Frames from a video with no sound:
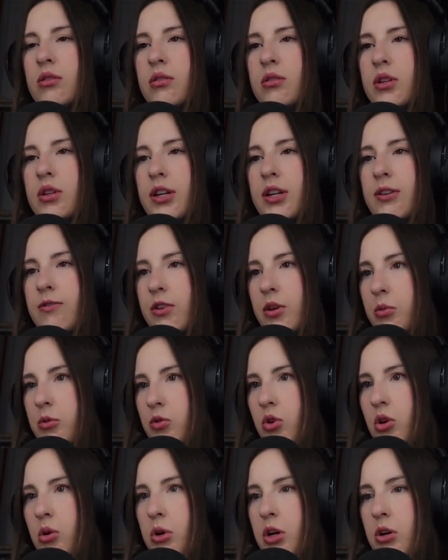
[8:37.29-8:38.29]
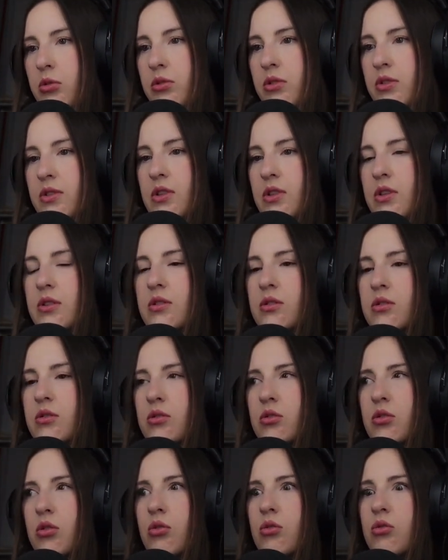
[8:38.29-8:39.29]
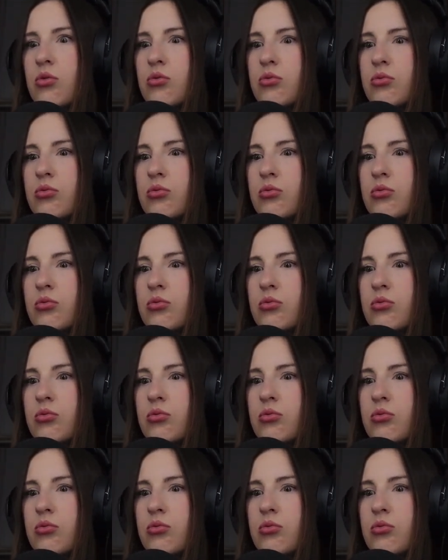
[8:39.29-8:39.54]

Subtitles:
inflammatory bowel disease. So